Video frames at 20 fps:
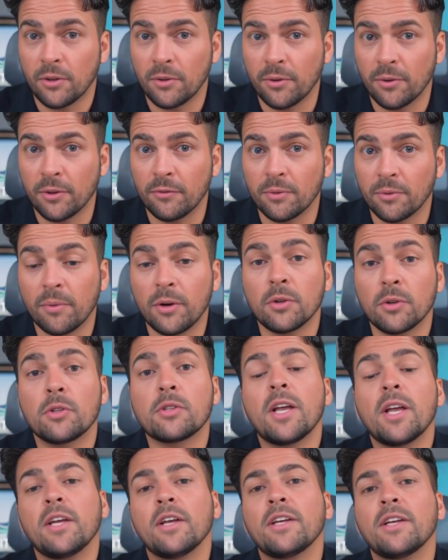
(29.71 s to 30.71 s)
going from
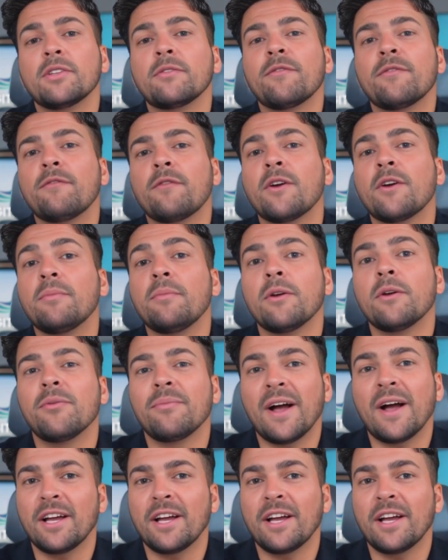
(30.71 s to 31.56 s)
understanding its fundamental